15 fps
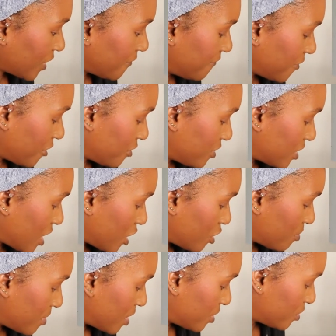figure it out
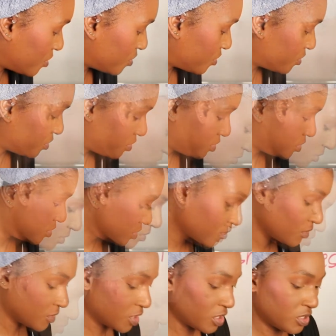on my own.
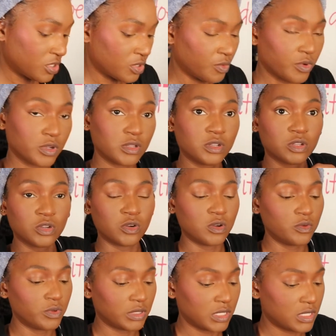So we're gonna go
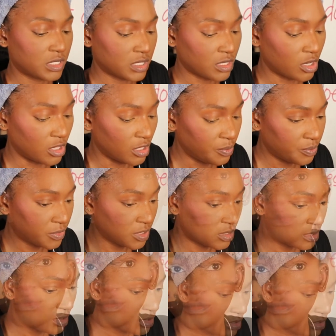in with the sculpt.